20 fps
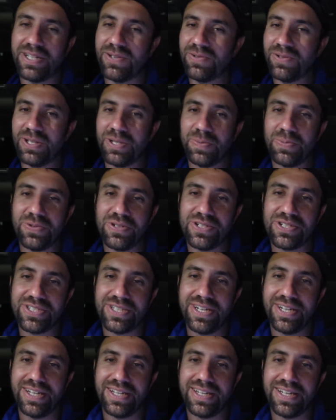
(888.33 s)
I really
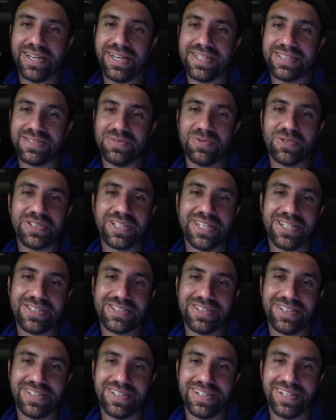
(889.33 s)
appreciate it guys and we'll
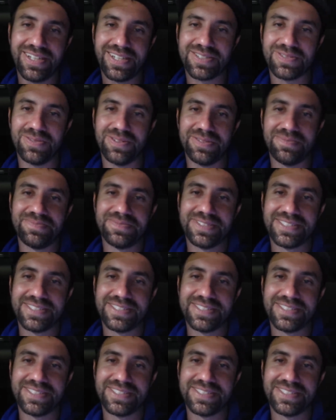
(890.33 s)
catch you on the next one.